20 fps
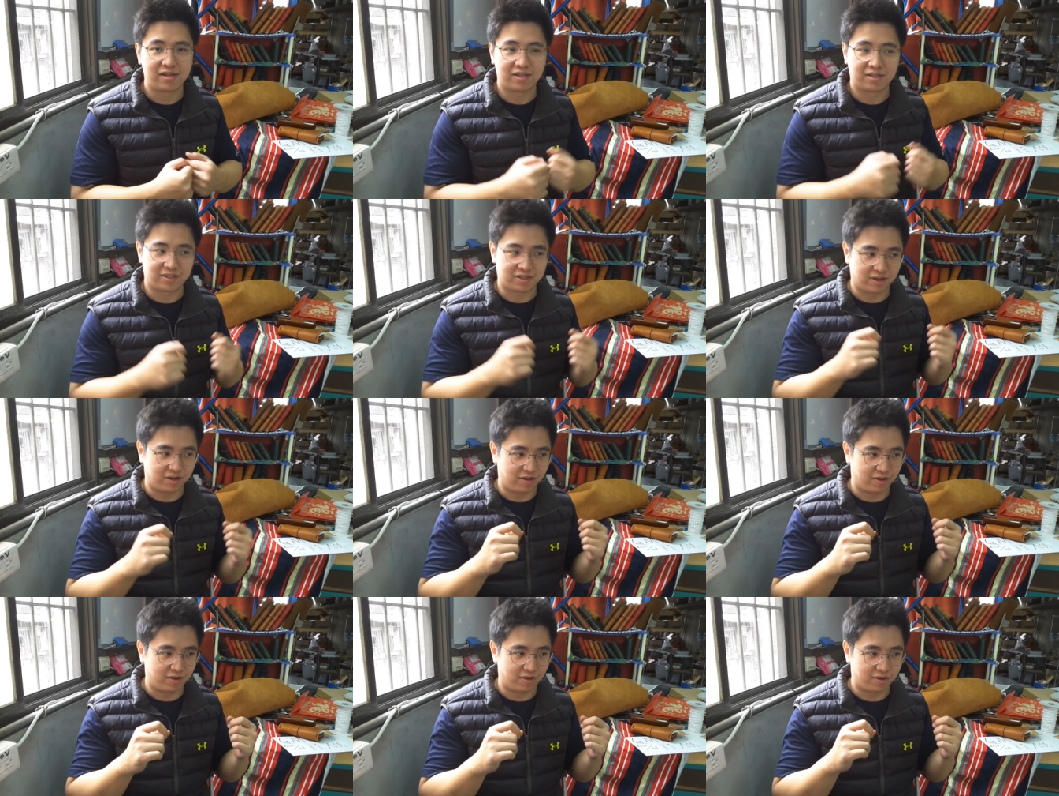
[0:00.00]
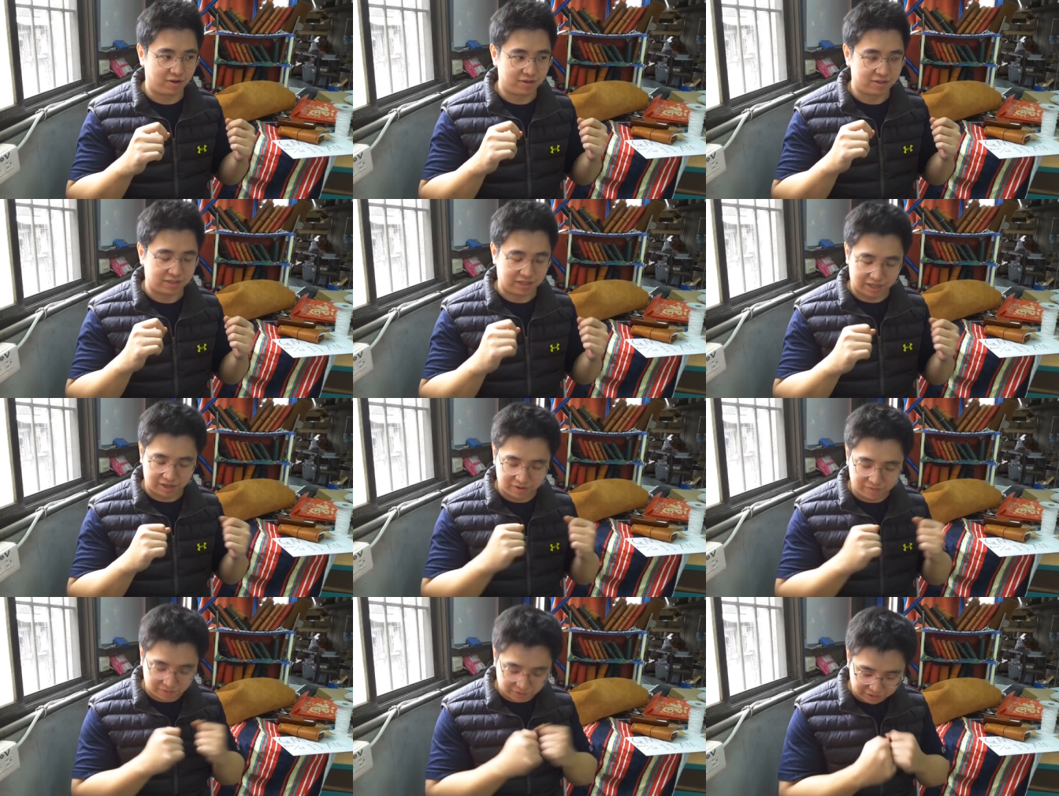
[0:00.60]
so
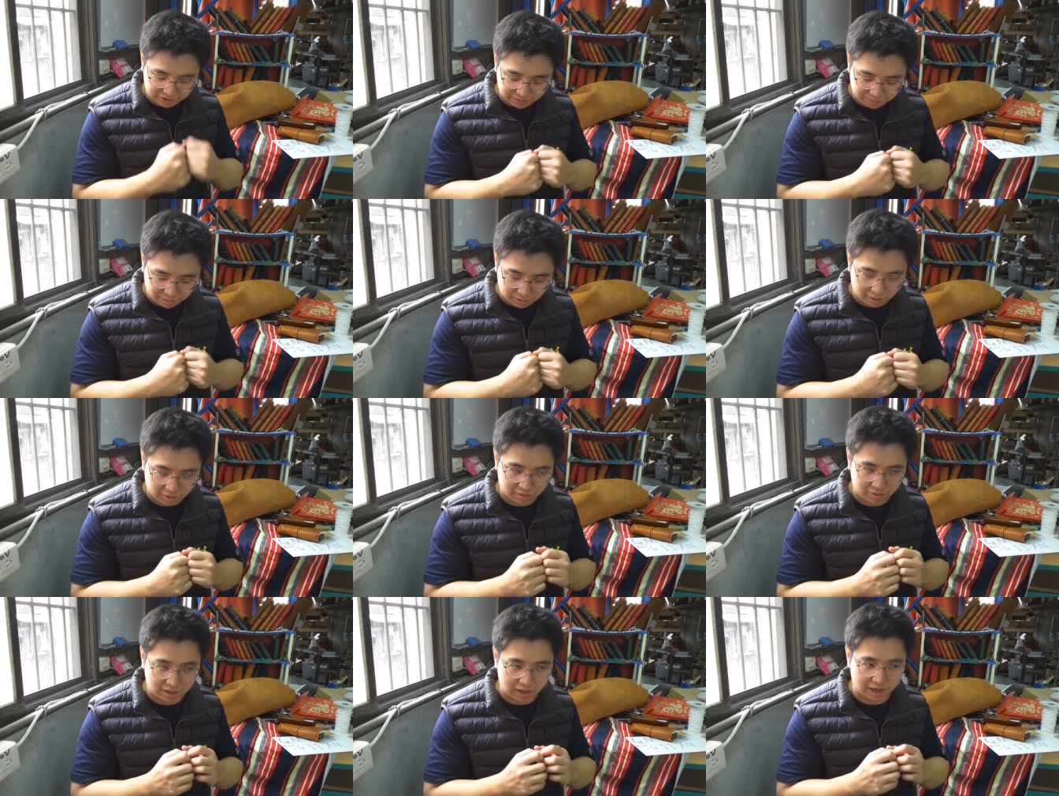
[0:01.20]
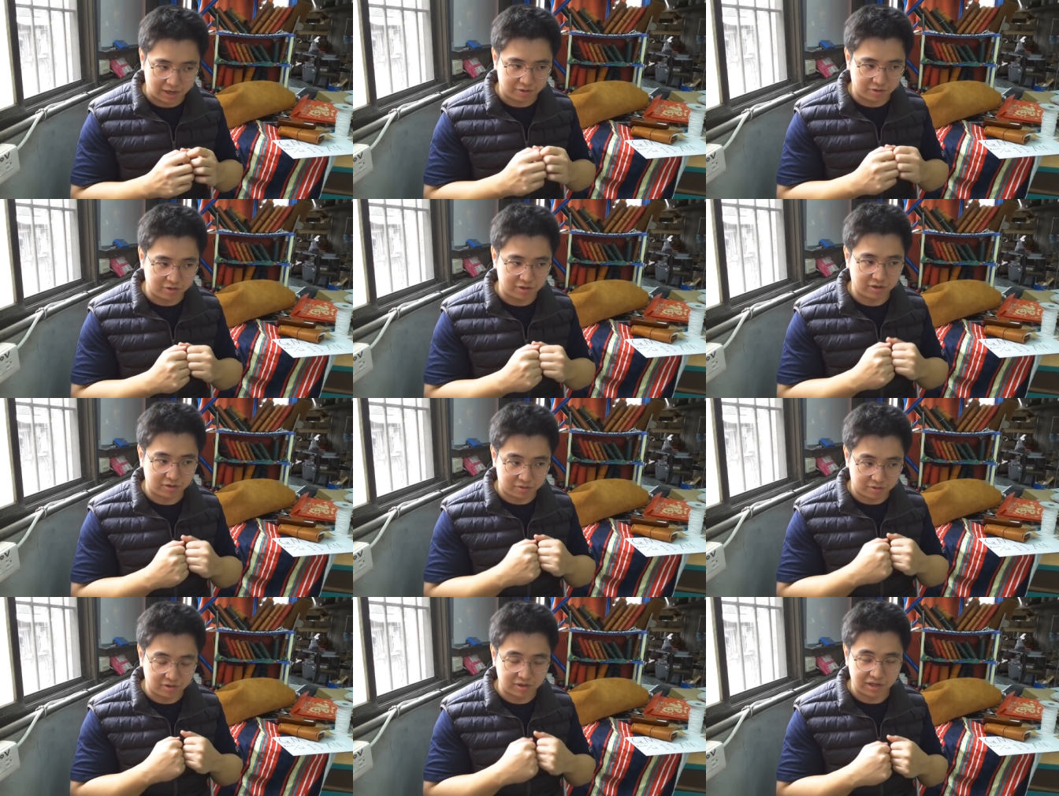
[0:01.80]
thank you for support. I
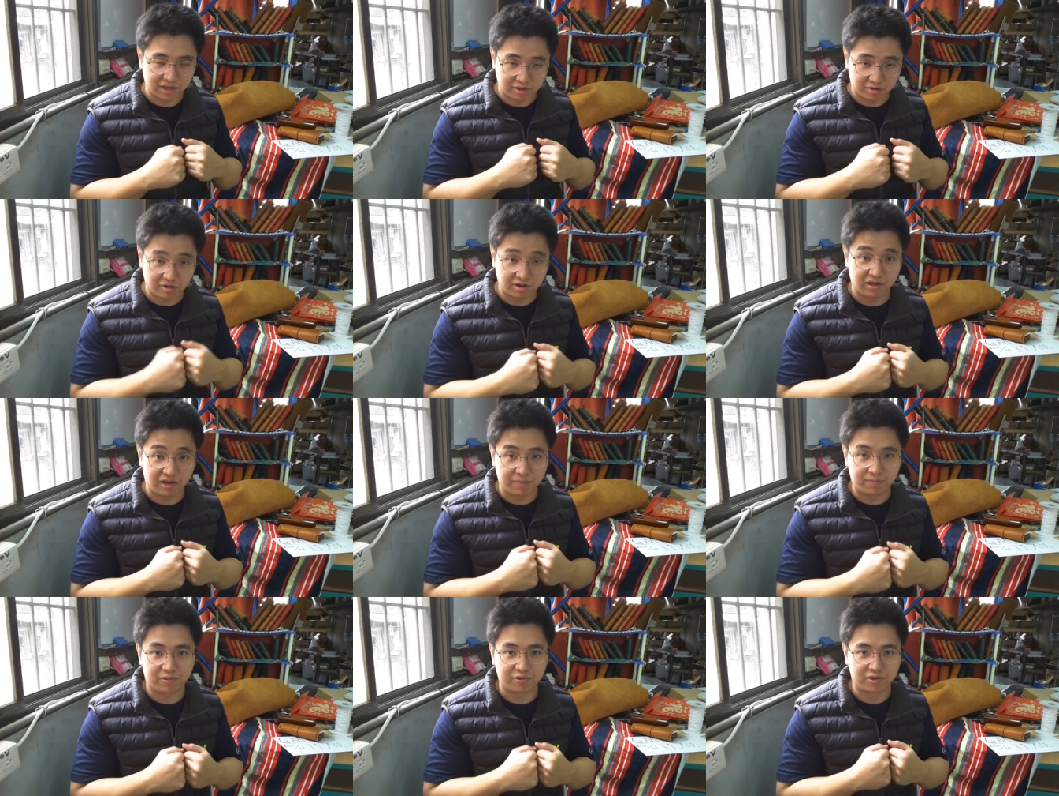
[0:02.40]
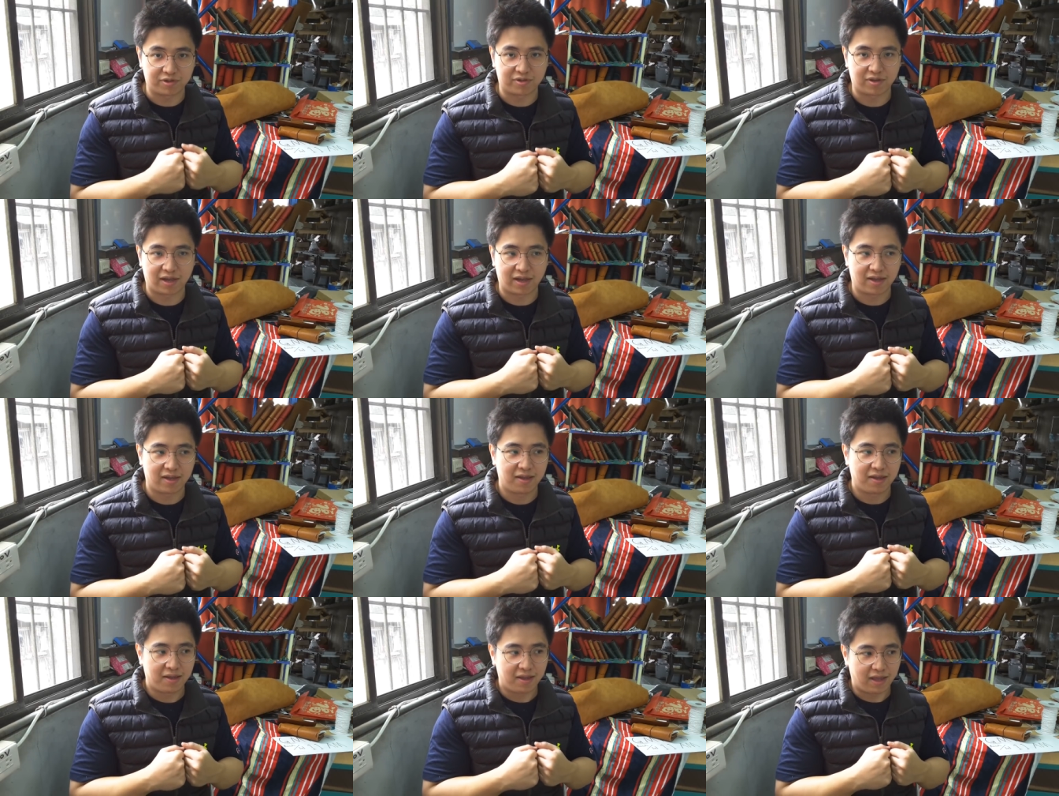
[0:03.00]
really, really, really appreciate it.